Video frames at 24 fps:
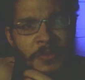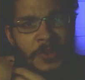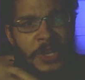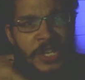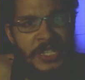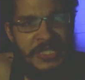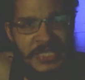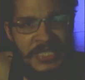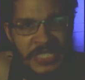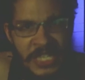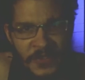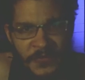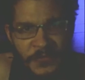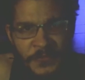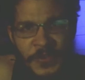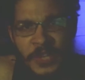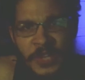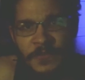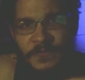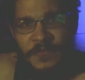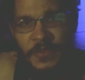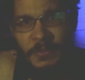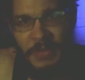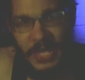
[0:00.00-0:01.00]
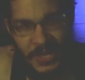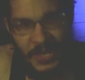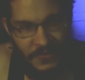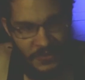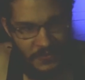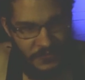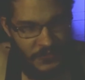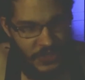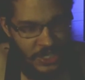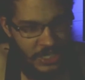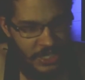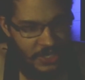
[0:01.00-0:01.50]
was different from
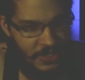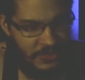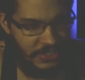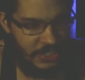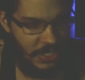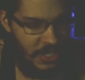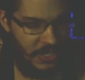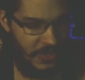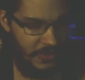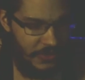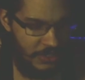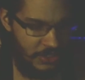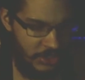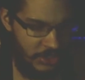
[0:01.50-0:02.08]
everything else on the